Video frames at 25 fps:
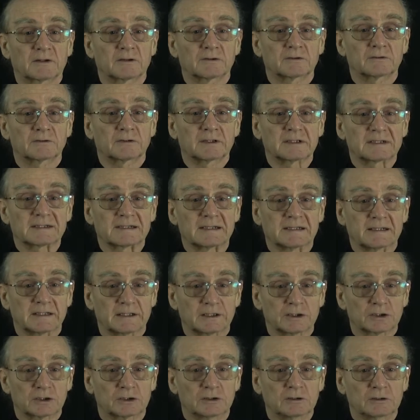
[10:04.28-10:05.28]
the
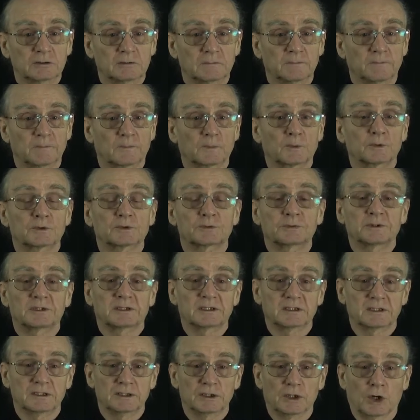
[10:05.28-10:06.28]
translation, which we
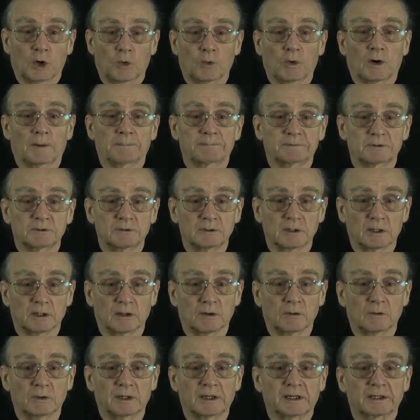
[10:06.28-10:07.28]
didn't know up to
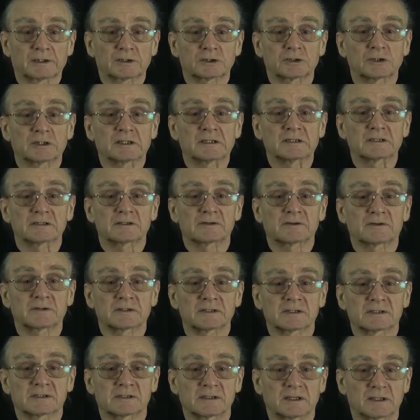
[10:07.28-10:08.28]
now, actually is the
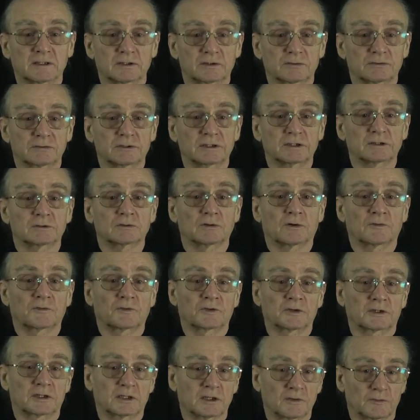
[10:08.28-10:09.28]
centroid
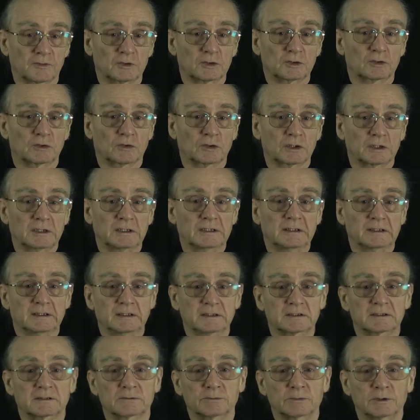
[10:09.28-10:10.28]
of the given
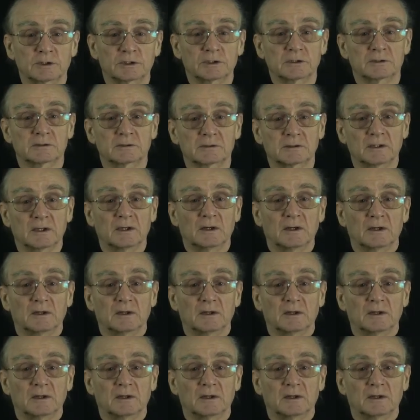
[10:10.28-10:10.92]
coordinates, means